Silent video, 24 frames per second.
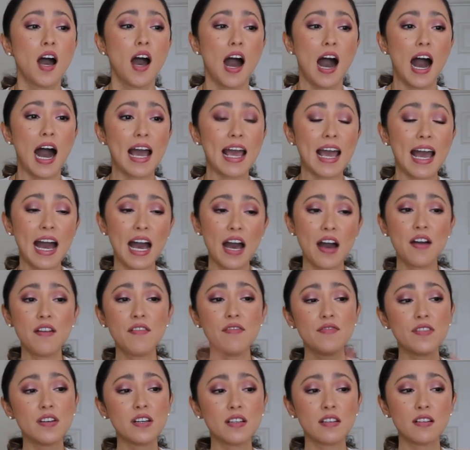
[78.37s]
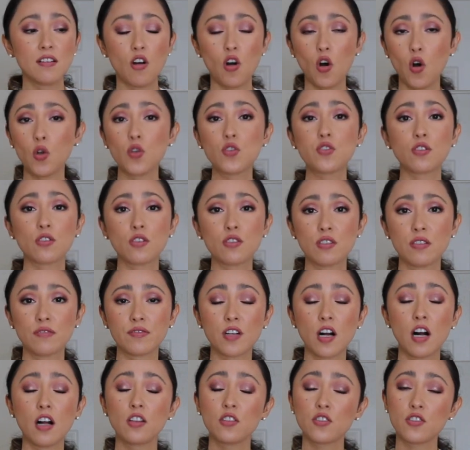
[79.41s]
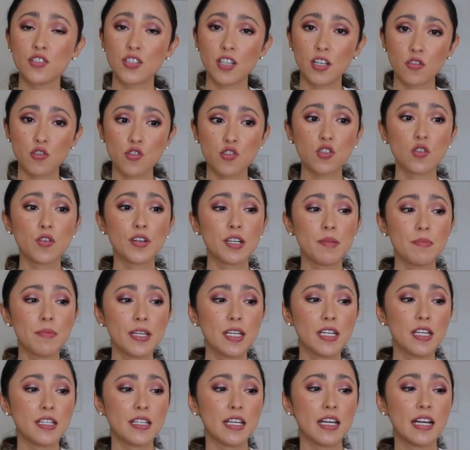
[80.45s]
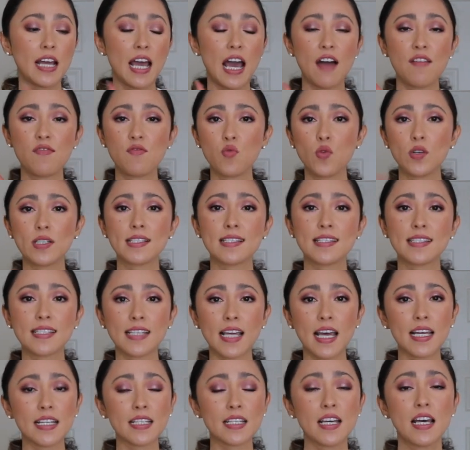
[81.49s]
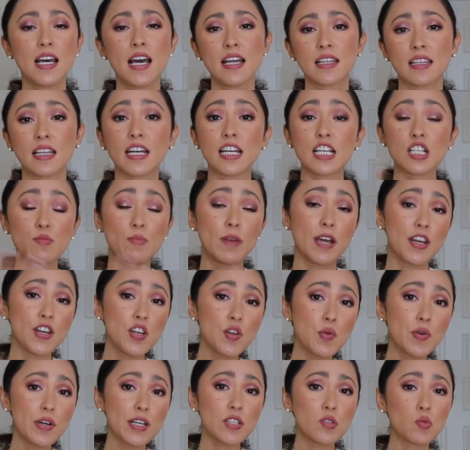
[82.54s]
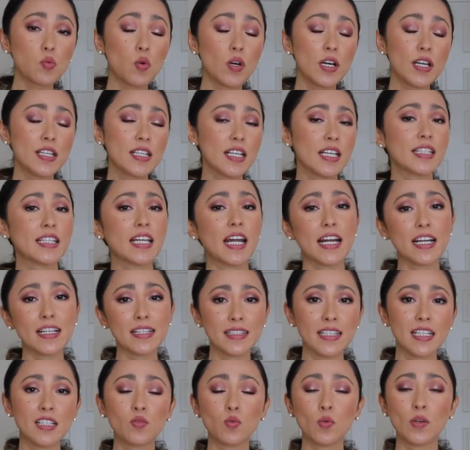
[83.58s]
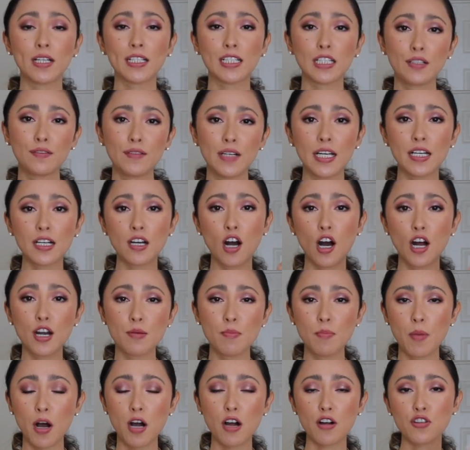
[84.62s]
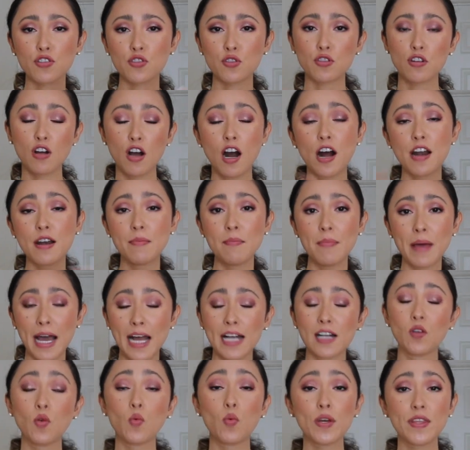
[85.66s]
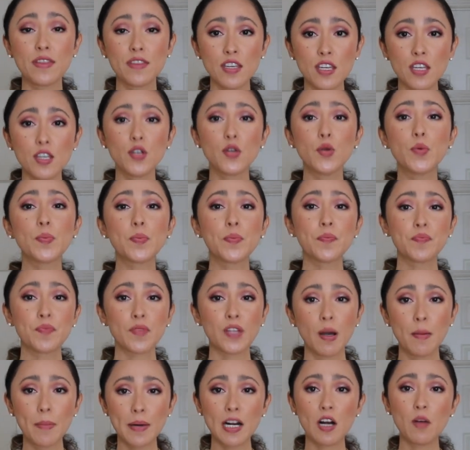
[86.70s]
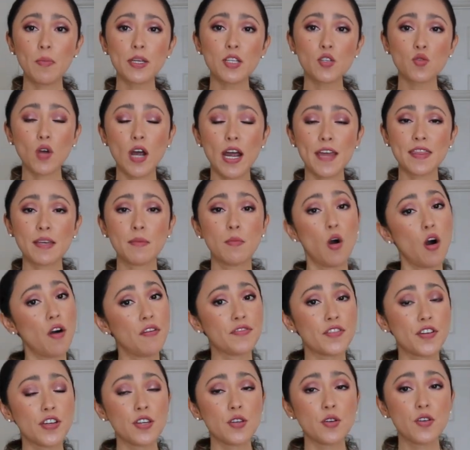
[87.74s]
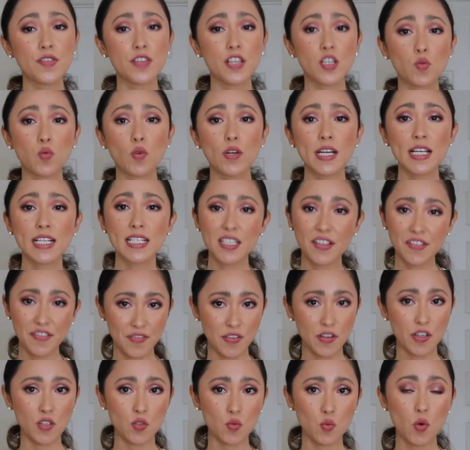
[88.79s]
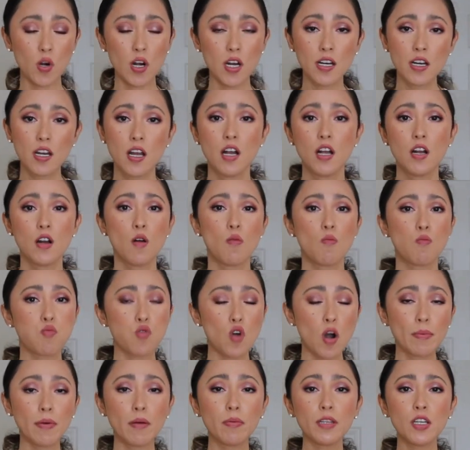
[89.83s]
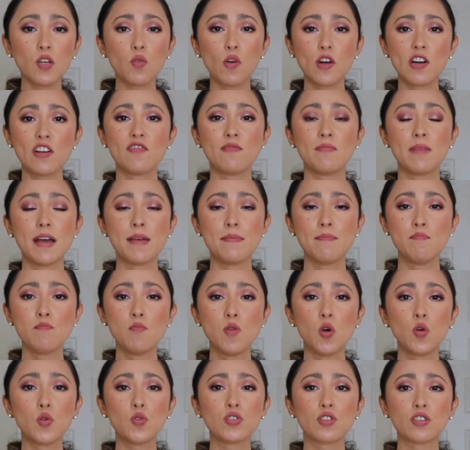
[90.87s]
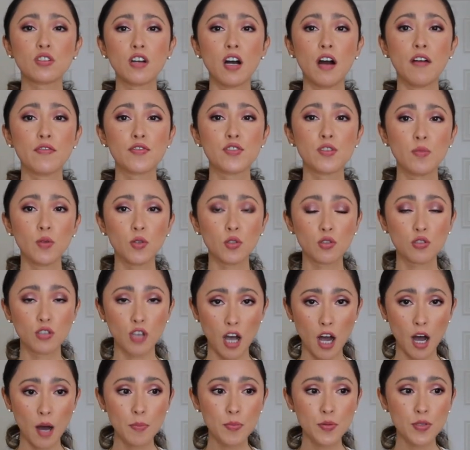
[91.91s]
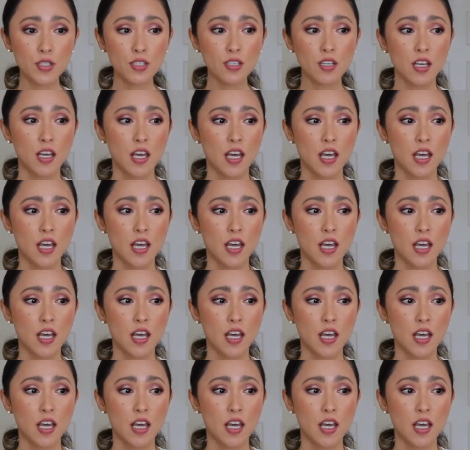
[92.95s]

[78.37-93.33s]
I have all sorts of colors that I'll show in a minute, and I have one set that is my newest one that I did want to kind of like unbox or unbag with you, but I'll be trying them all for you. This one is the first one, probably one of my most comfortable tops.